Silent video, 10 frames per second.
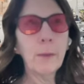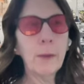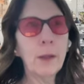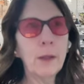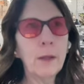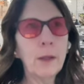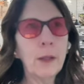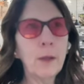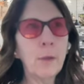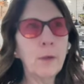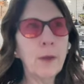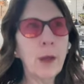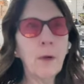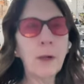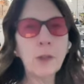I mean, it was
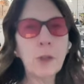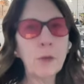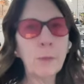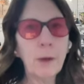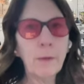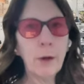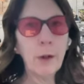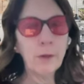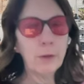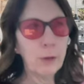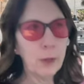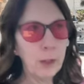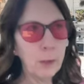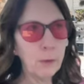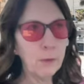how I chose my friends.
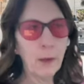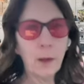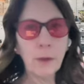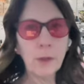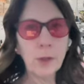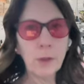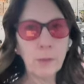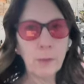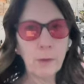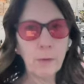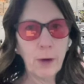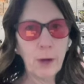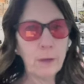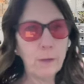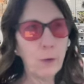Drinking was how I chose my
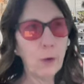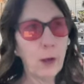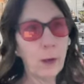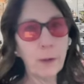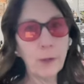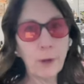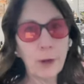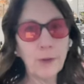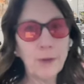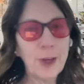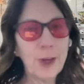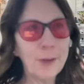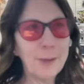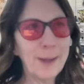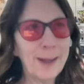friends or how my friends
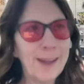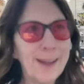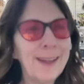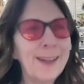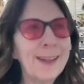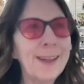chose me.